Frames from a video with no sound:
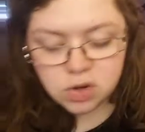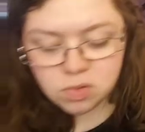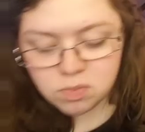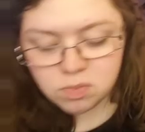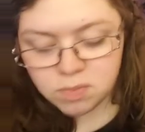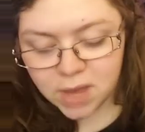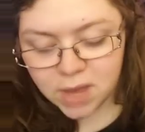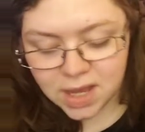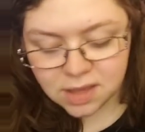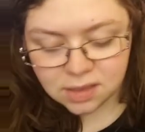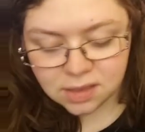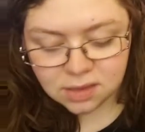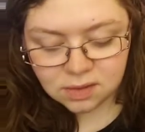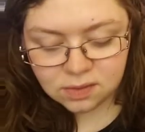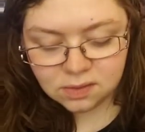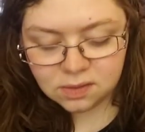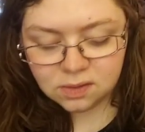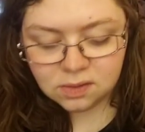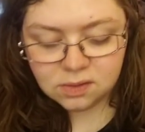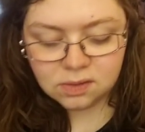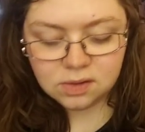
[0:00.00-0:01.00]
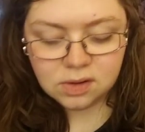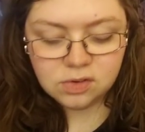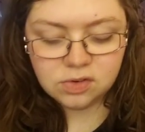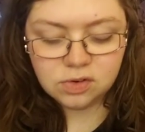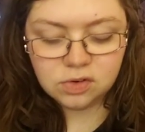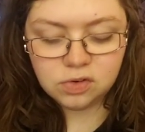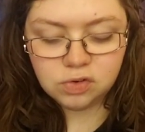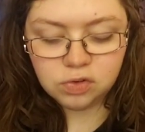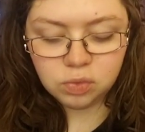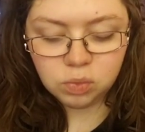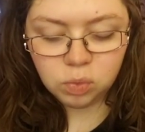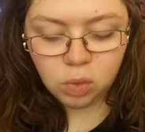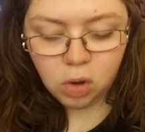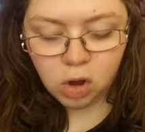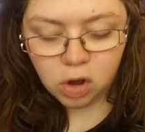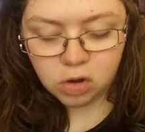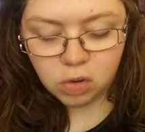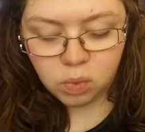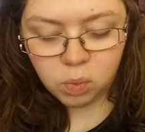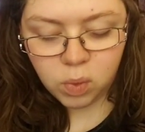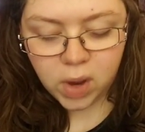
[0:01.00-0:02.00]
you make this decision to
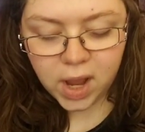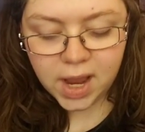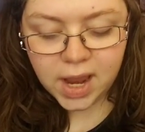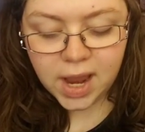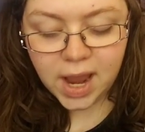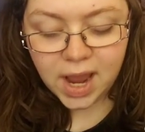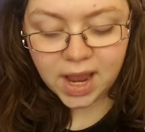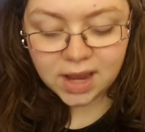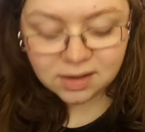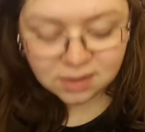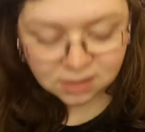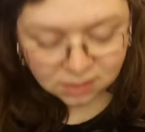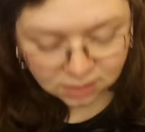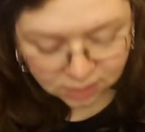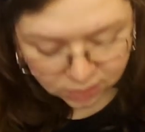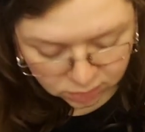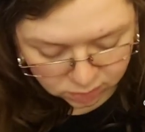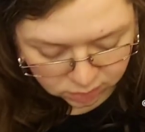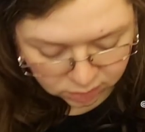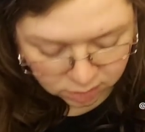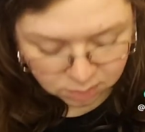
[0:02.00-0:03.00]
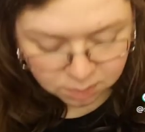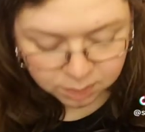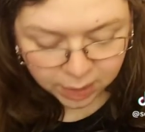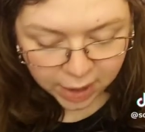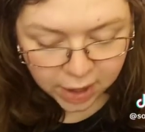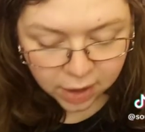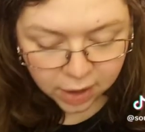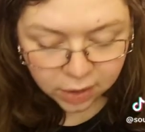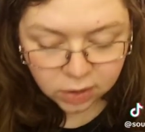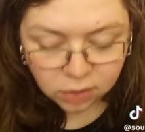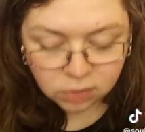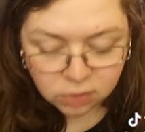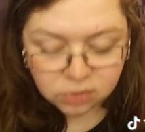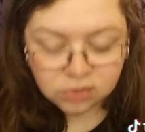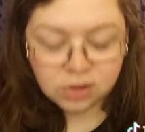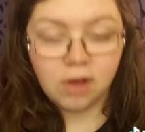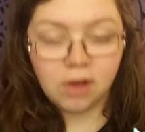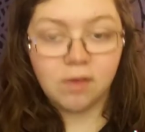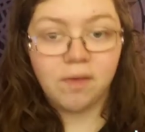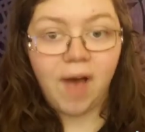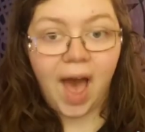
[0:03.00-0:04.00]
walk away and to literally bare
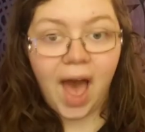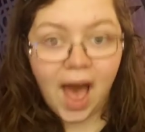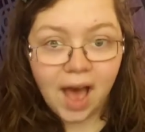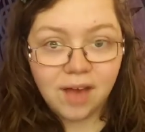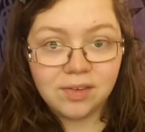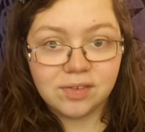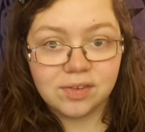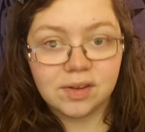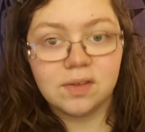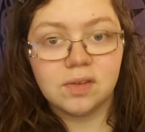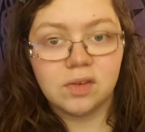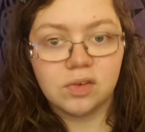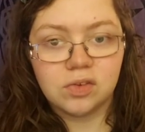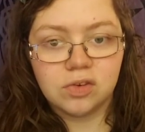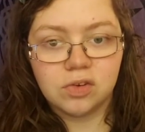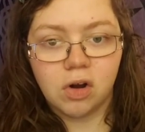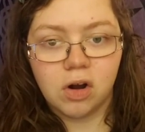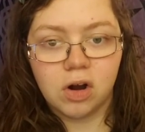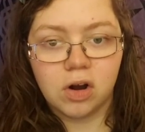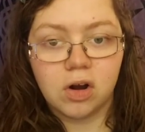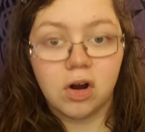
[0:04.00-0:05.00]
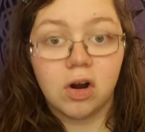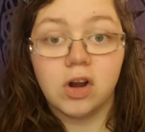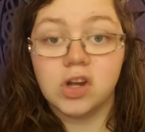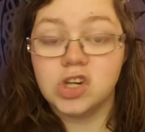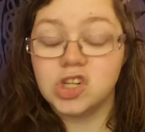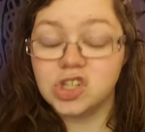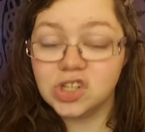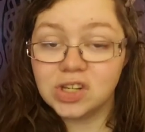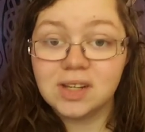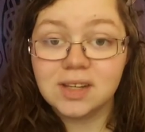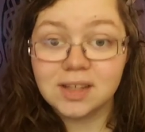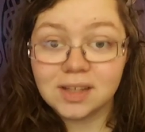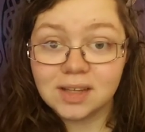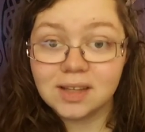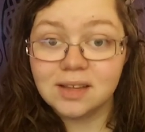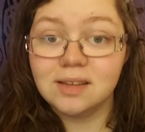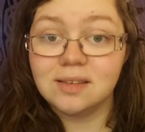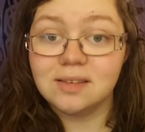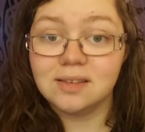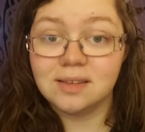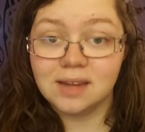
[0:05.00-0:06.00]
yourself, as in the Star card, she
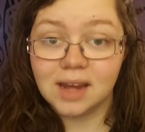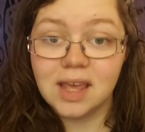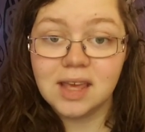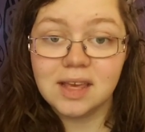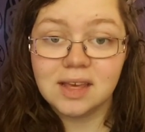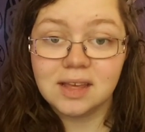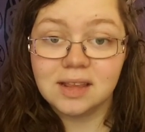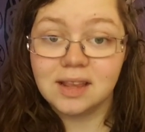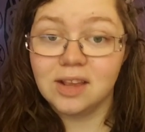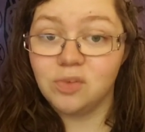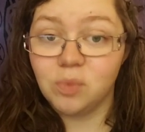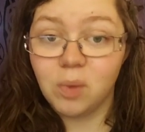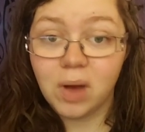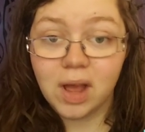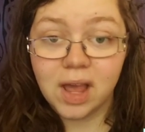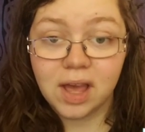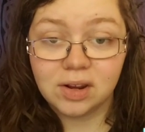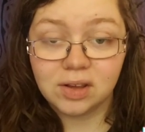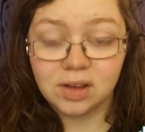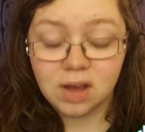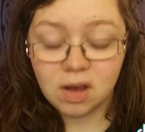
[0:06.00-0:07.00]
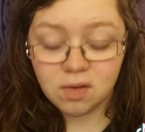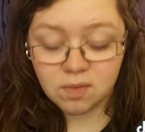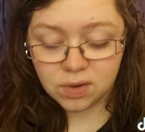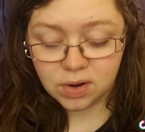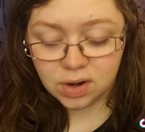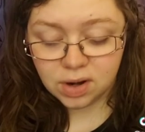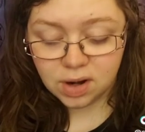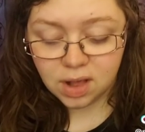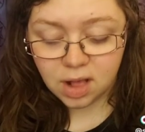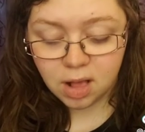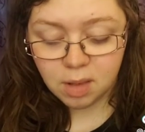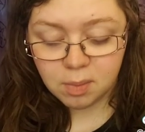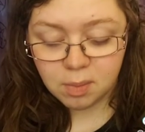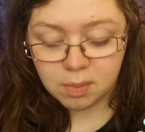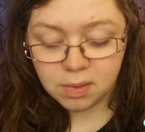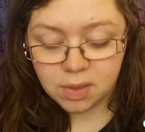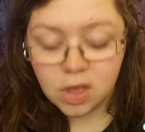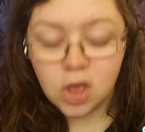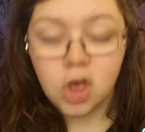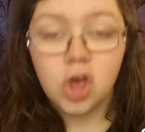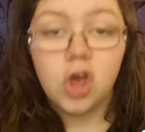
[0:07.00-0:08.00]
is naked. That's why I had to cover it up.
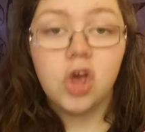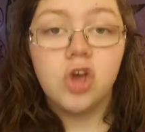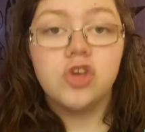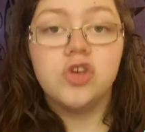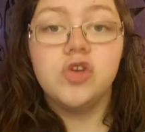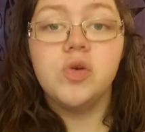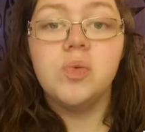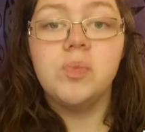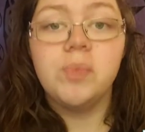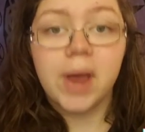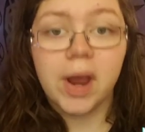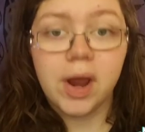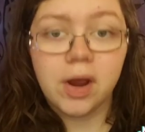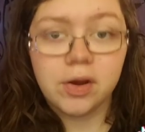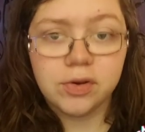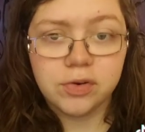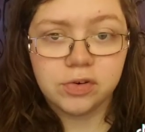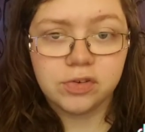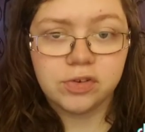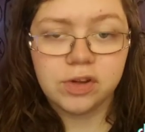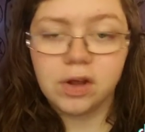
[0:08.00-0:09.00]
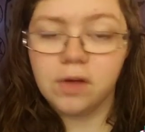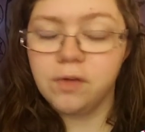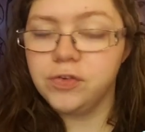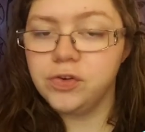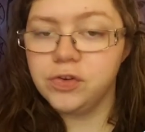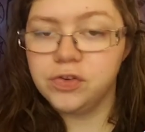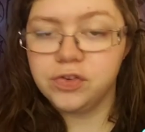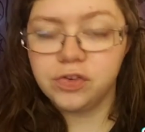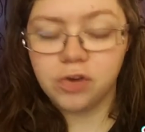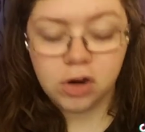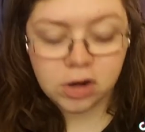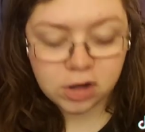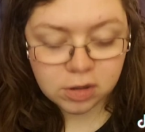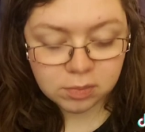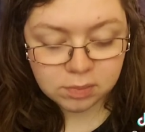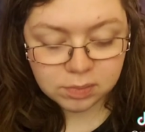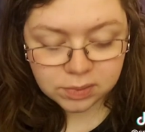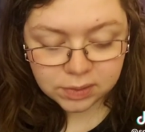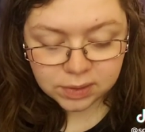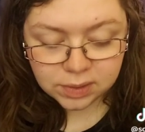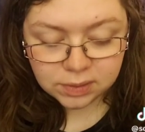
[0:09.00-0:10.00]
You bared yourself to start
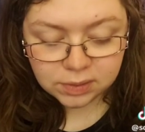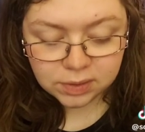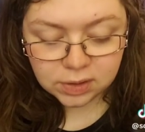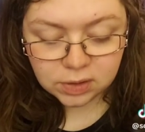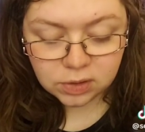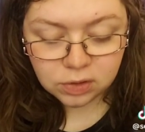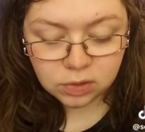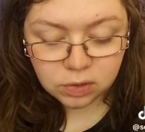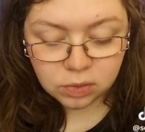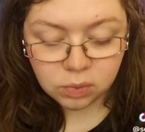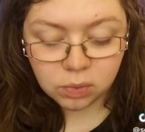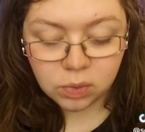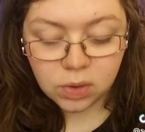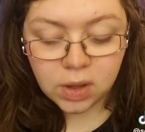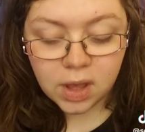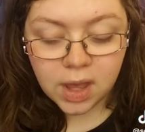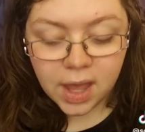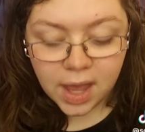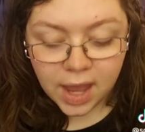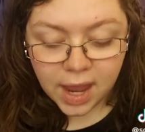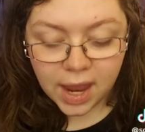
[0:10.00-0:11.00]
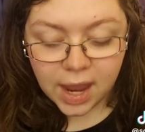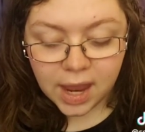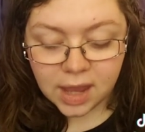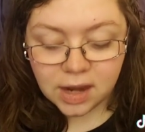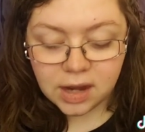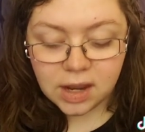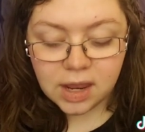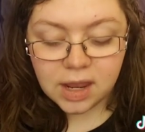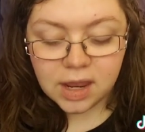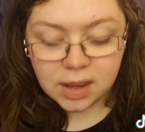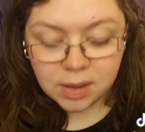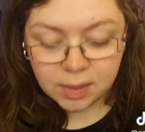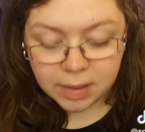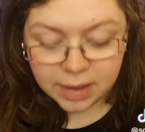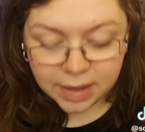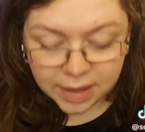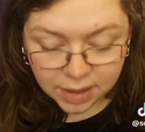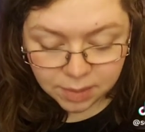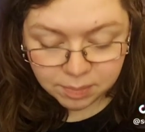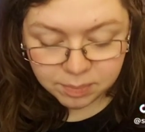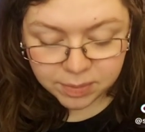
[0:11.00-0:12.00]
completely anew. And
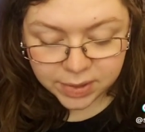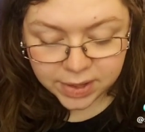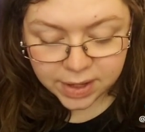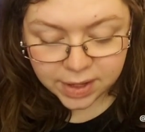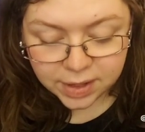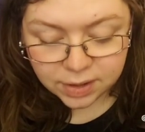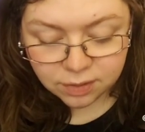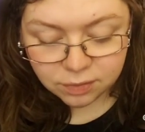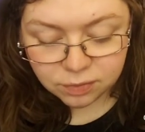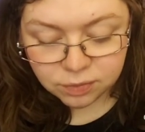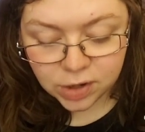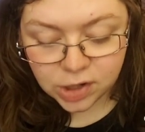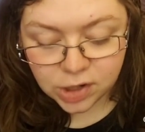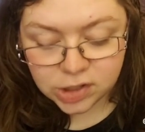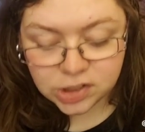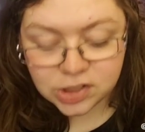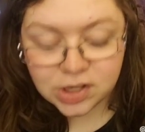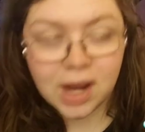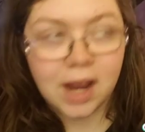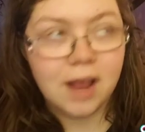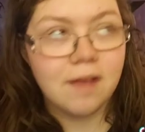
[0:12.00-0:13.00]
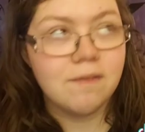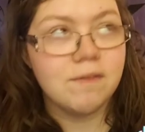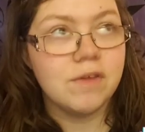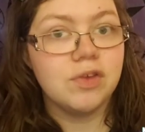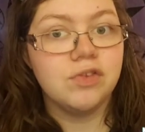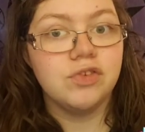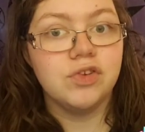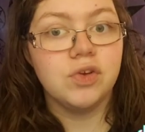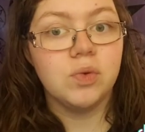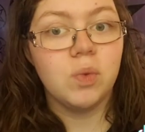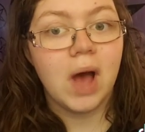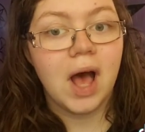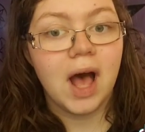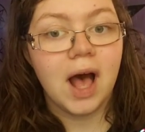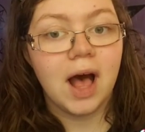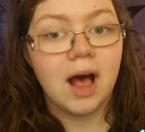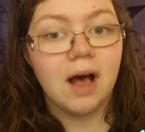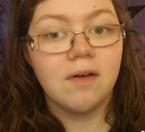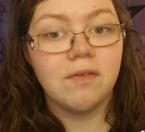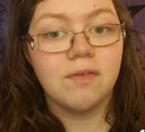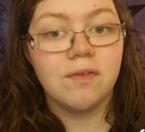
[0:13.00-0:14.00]
in being a fresh canvas, you
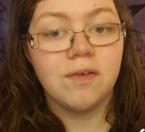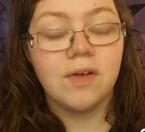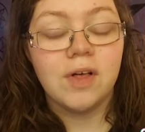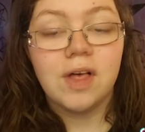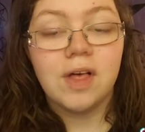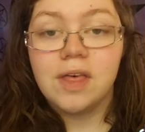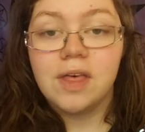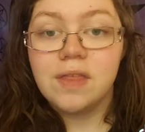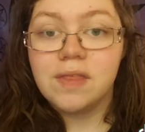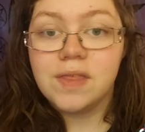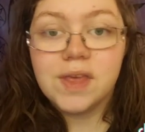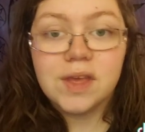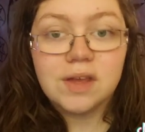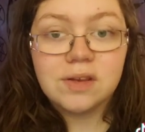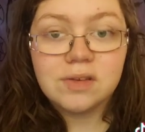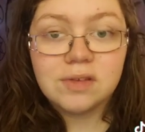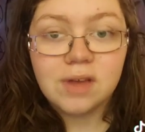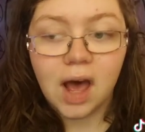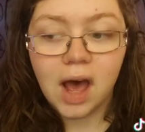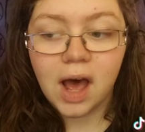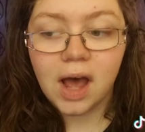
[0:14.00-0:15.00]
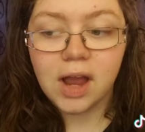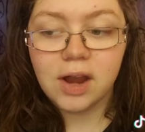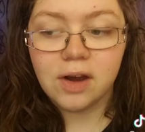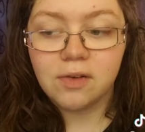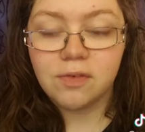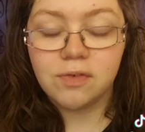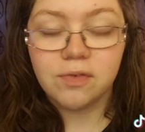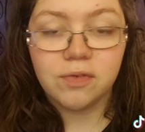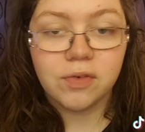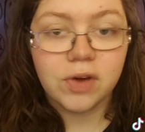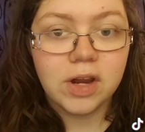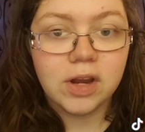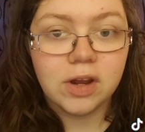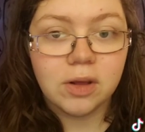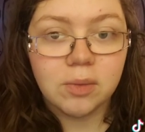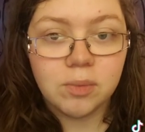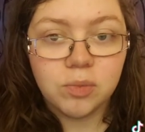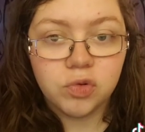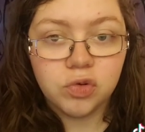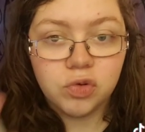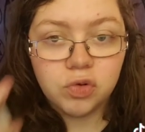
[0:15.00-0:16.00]
have the entire
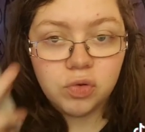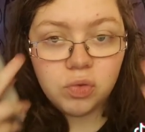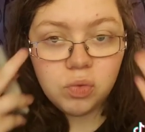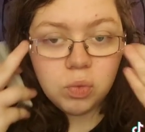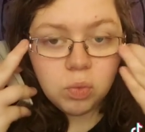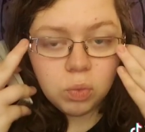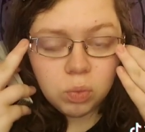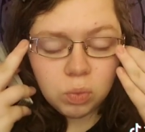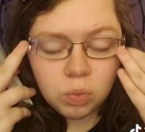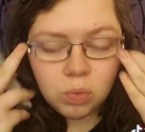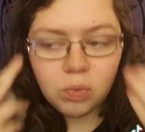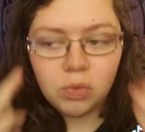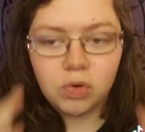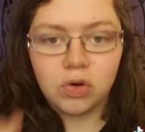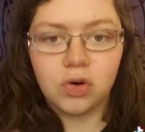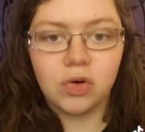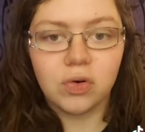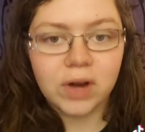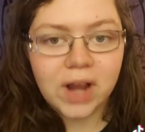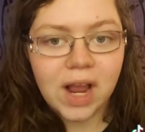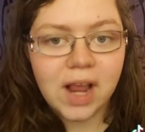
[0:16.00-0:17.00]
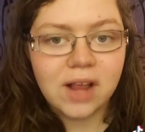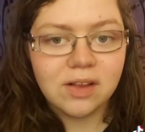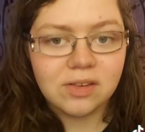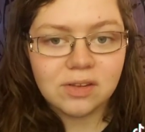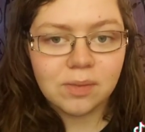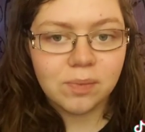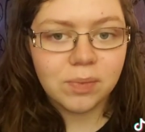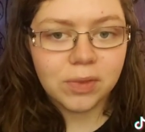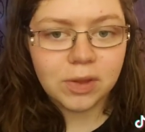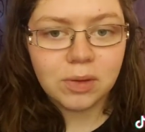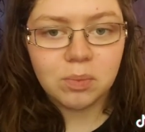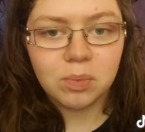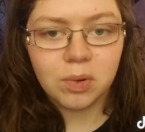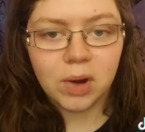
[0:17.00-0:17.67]
freedom to create something